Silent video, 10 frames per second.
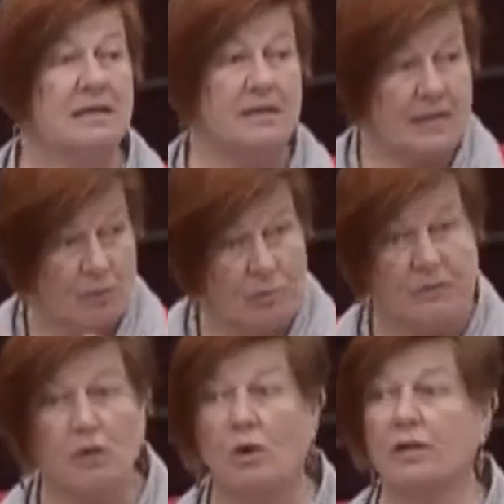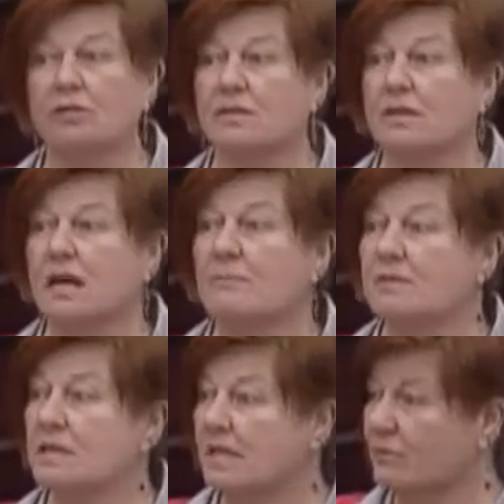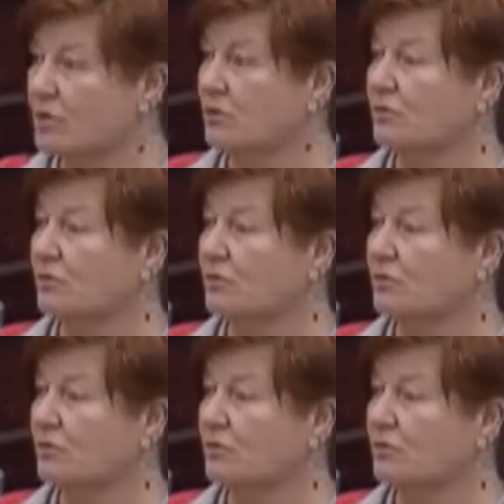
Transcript: that they would be loyal to the company,